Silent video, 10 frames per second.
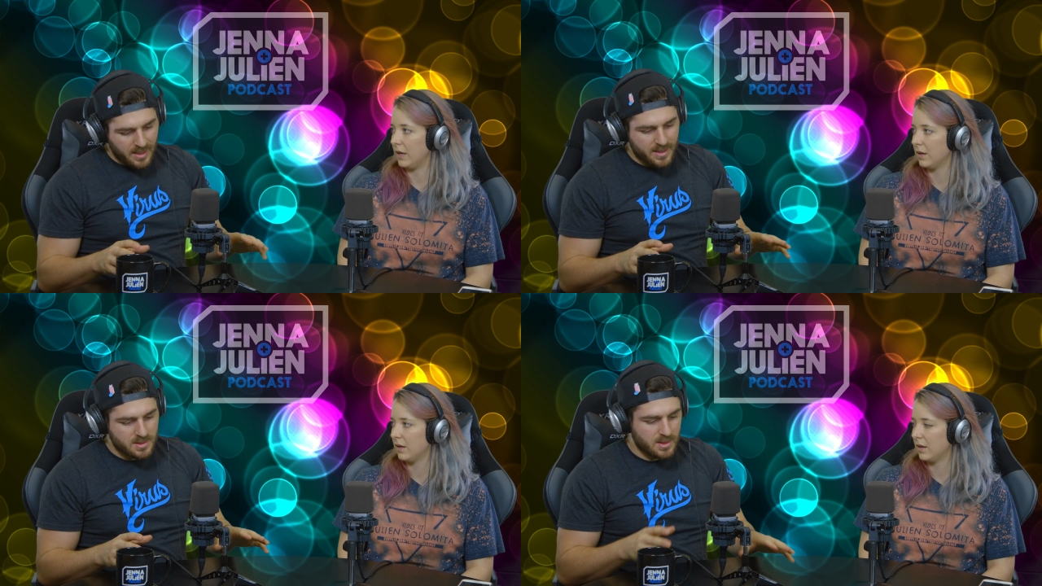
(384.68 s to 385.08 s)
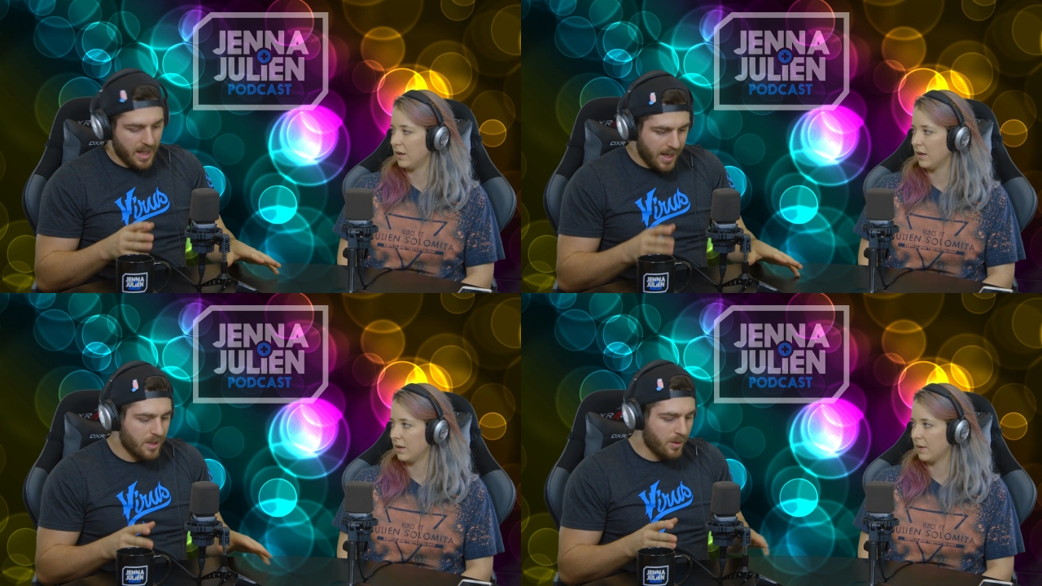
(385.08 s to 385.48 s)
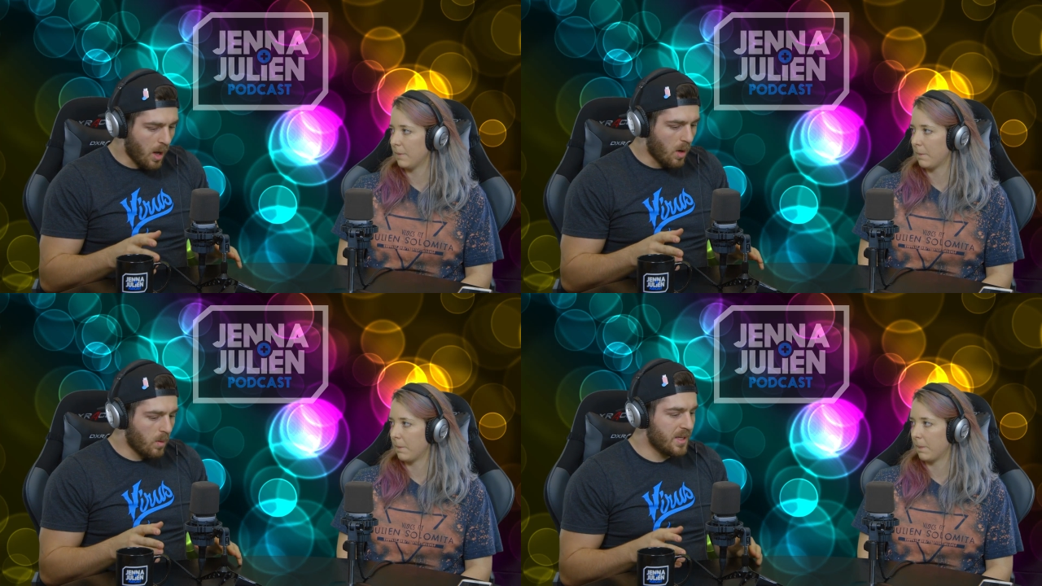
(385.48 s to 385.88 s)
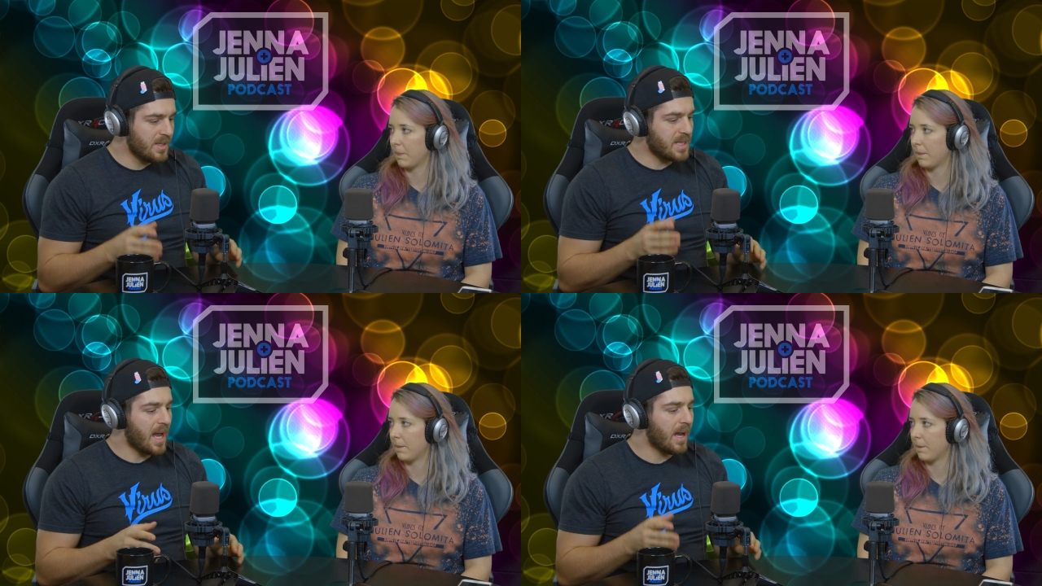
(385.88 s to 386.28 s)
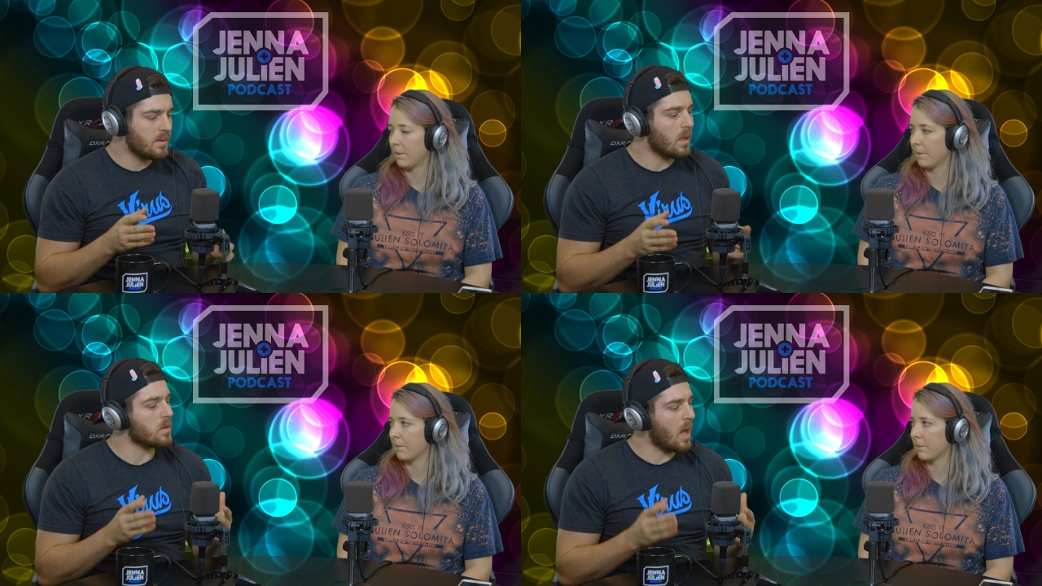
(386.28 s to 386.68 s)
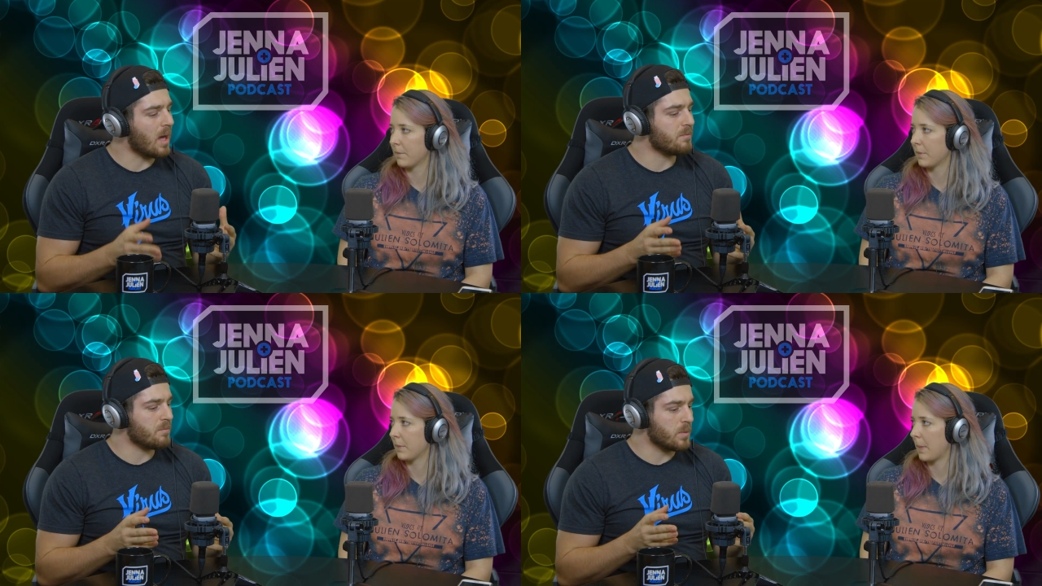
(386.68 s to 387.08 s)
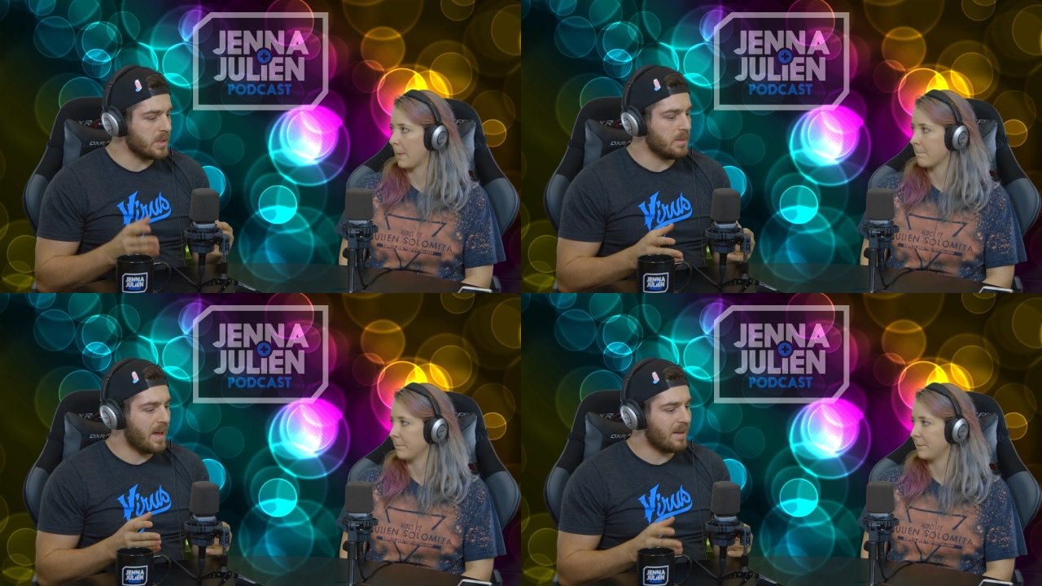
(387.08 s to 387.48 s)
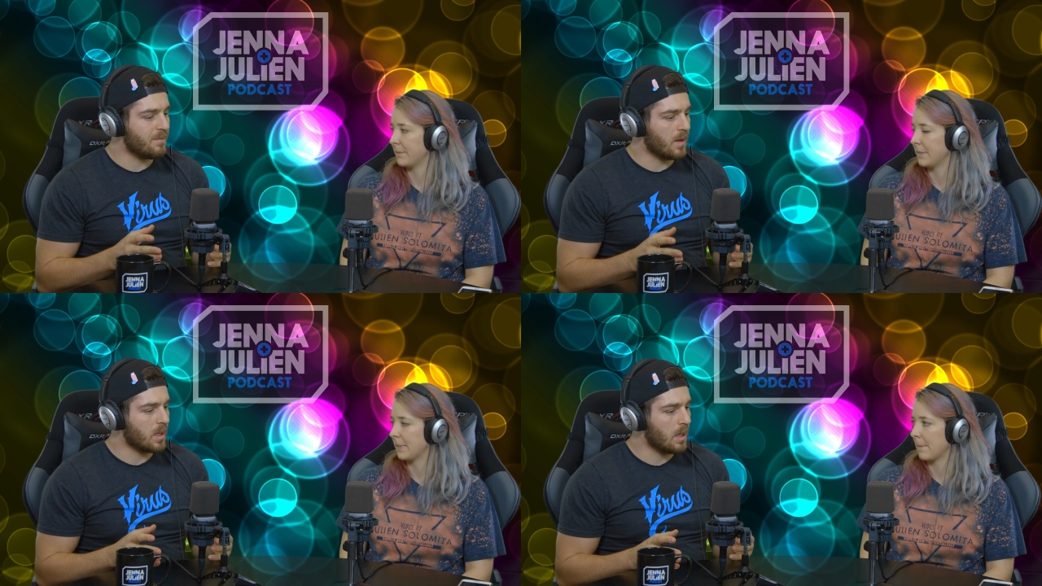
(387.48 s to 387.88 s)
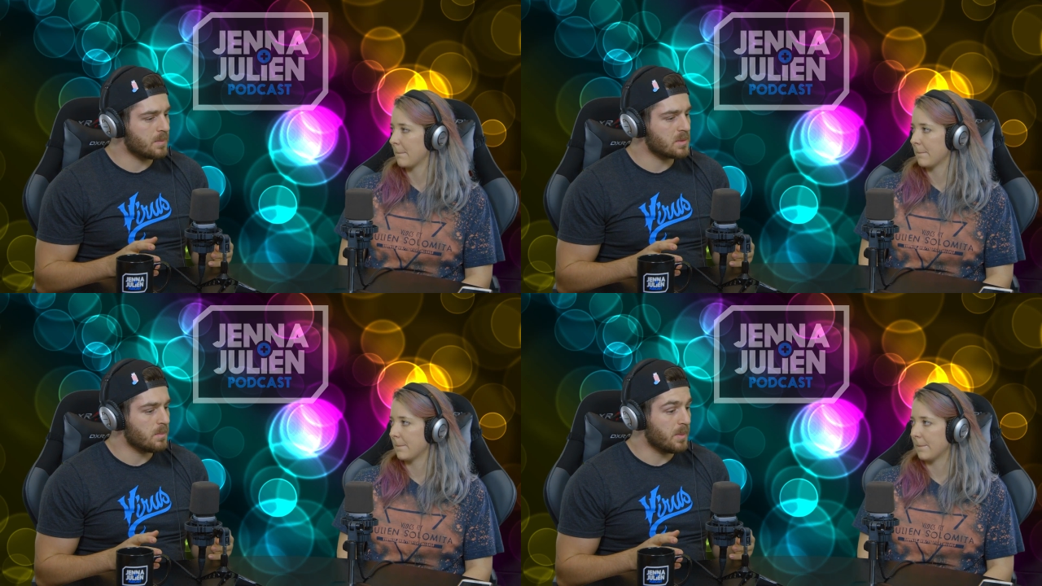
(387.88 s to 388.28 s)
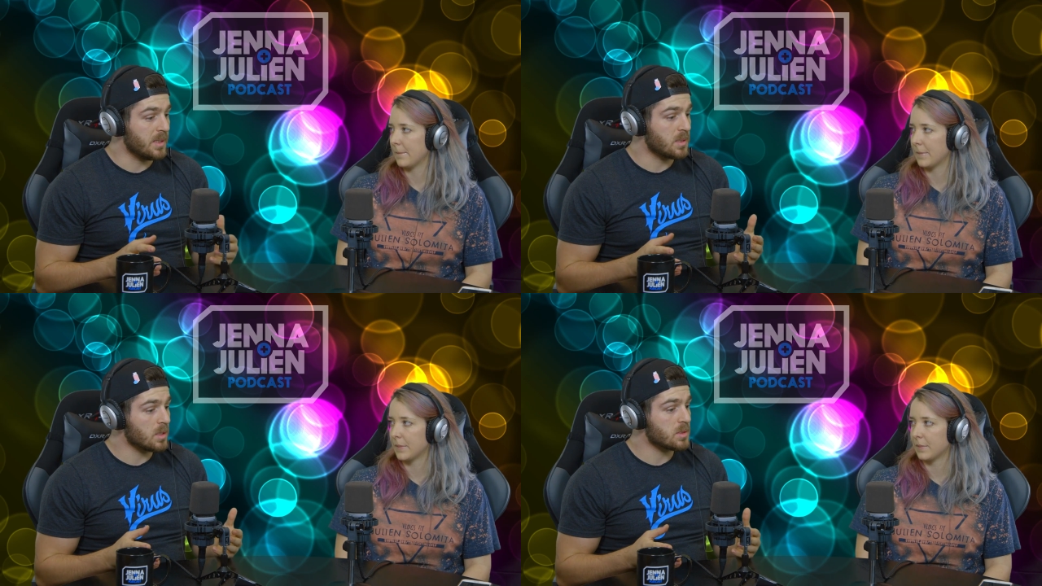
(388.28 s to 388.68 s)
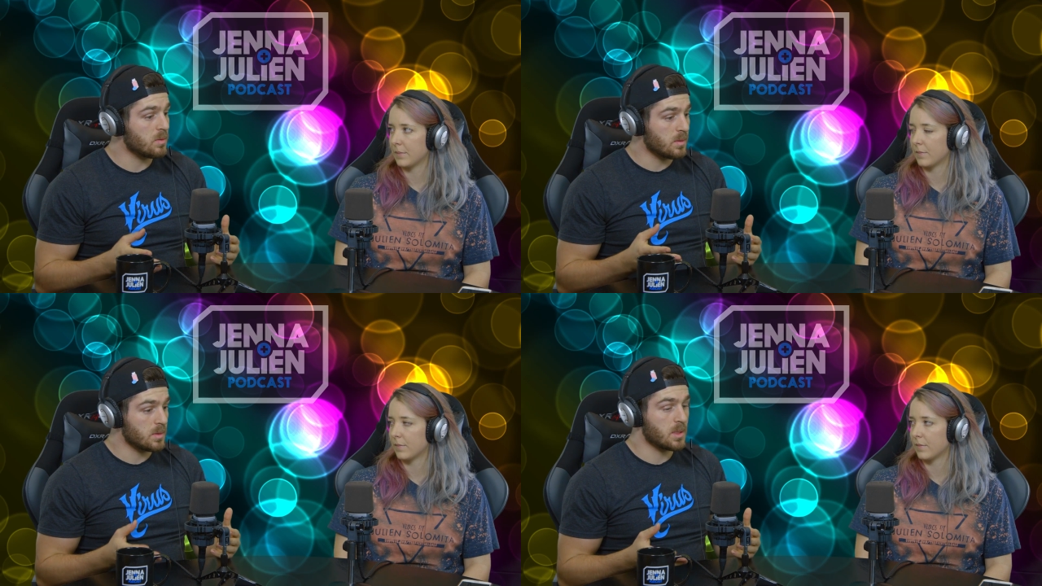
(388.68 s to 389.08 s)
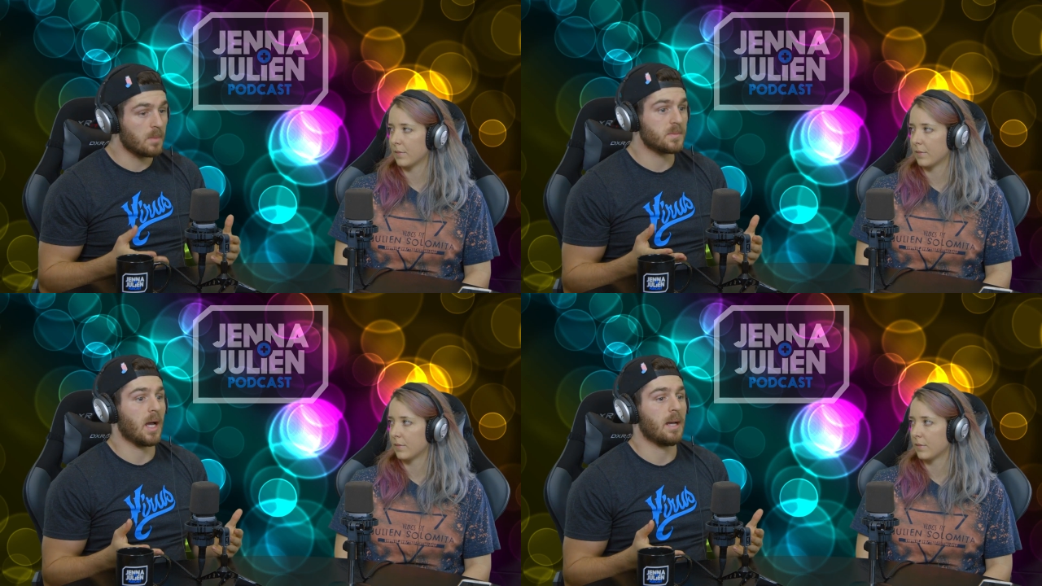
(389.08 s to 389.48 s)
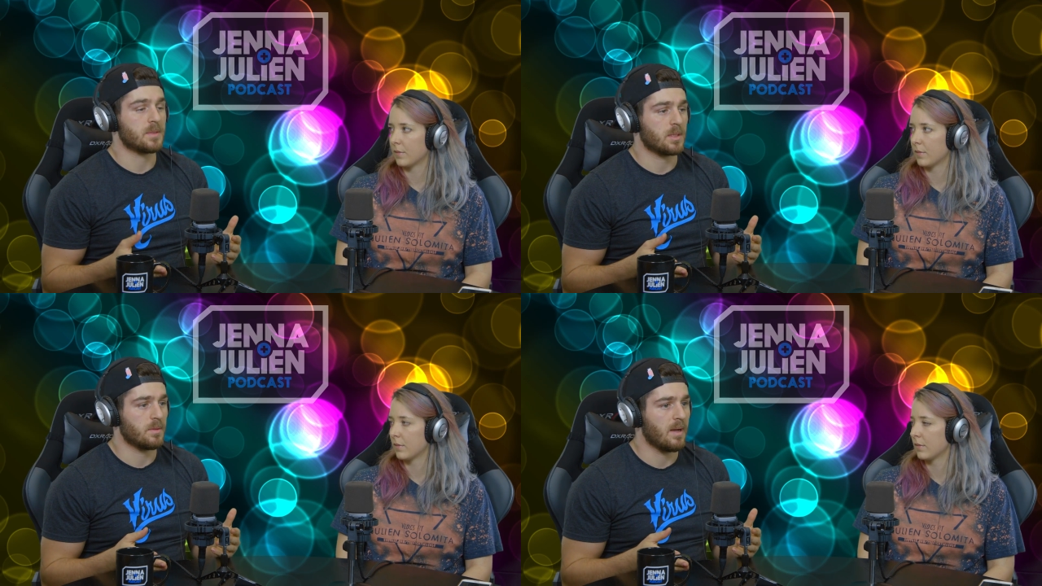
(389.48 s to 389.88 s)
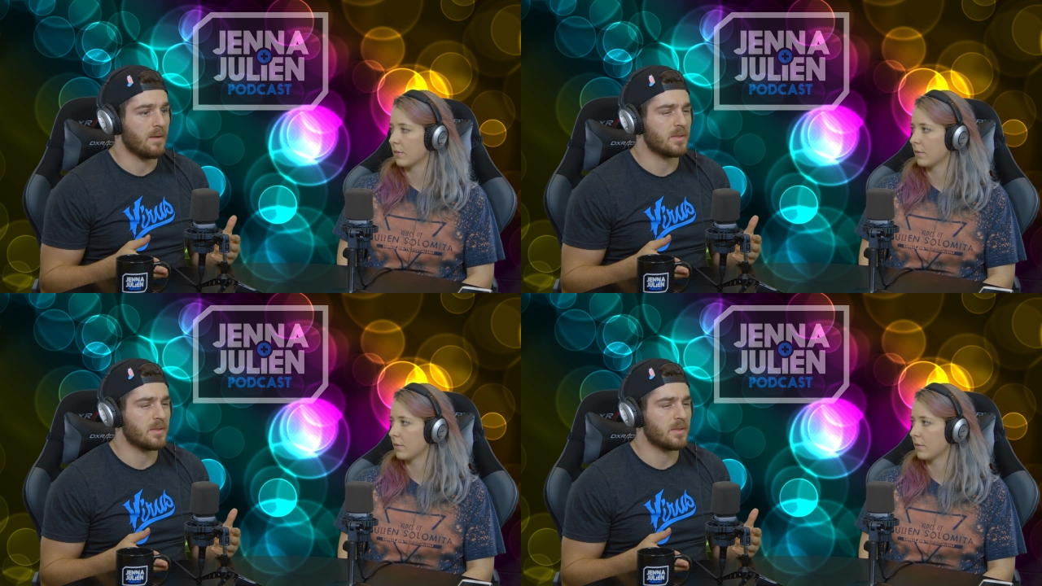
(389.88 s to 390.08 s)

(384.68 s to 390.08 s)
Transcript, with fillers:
Speaker 1: Yes and no. He's had a lot of really bad fuck-ups, but he's also sometimes a good ref.